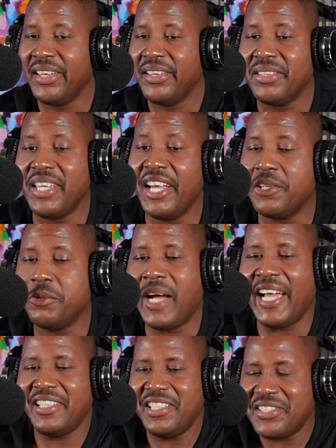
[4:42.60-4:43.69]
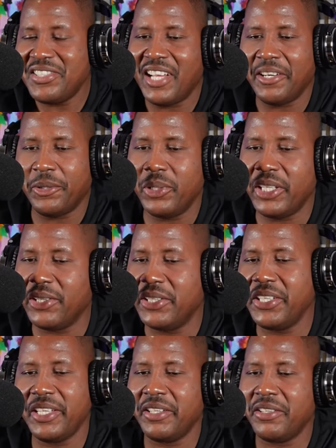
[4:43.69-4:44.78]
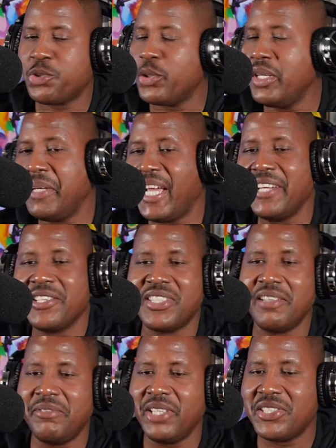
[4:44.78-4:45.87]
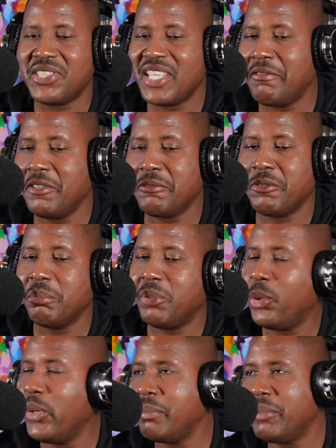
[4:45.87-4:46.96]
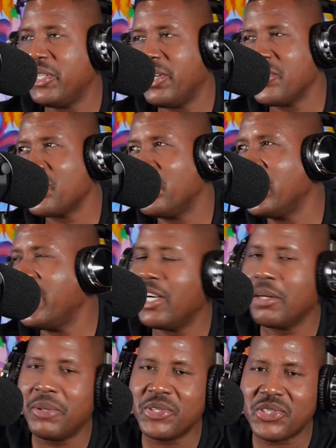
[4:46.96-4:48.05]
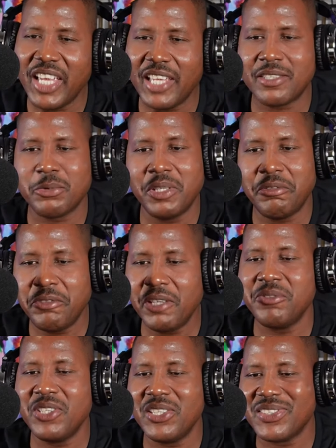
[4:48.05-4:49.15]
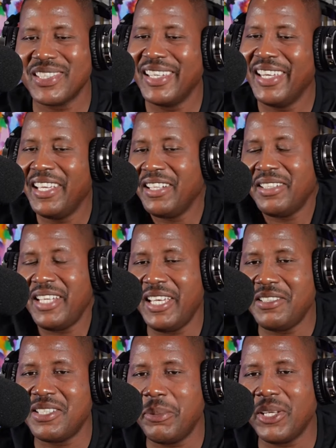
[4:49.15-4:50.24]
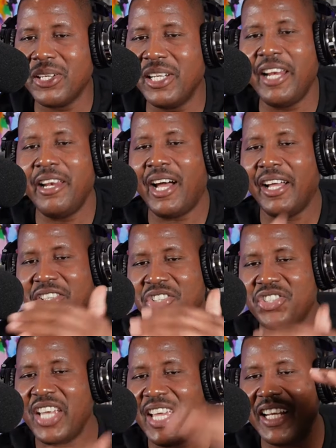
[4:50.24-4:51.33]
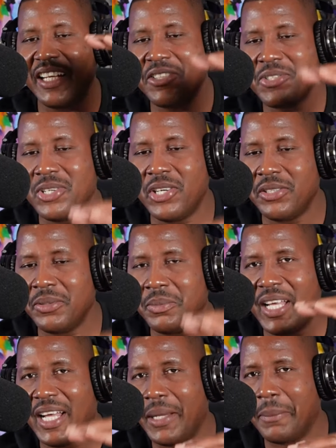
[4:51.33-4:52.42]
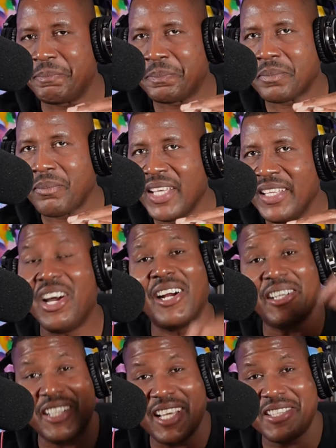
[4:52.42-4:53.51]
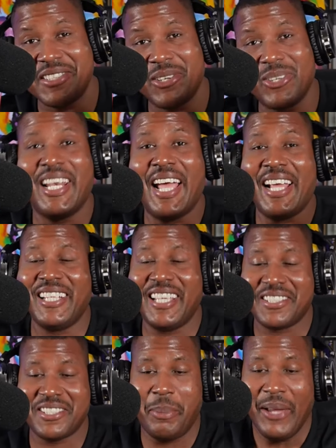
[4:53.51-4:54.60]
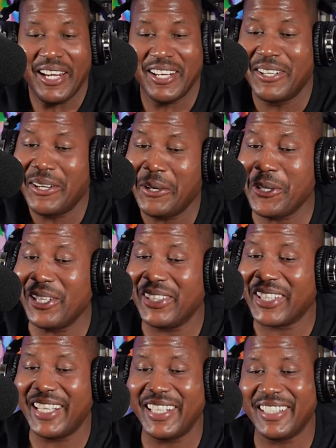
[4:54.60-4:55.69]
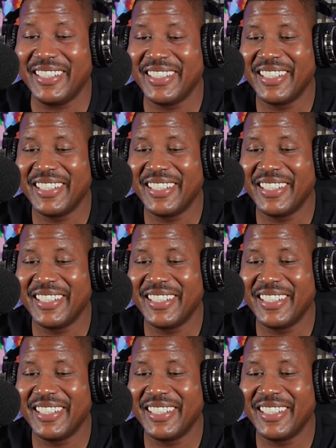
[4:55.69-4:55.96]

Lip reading: Yeah, you're right. This is not only on the Dreamliner 787 from Boeing, but also on the Airbus A350s. They typically lock the shade at a certain darkness or lightness, depending on how you look at it.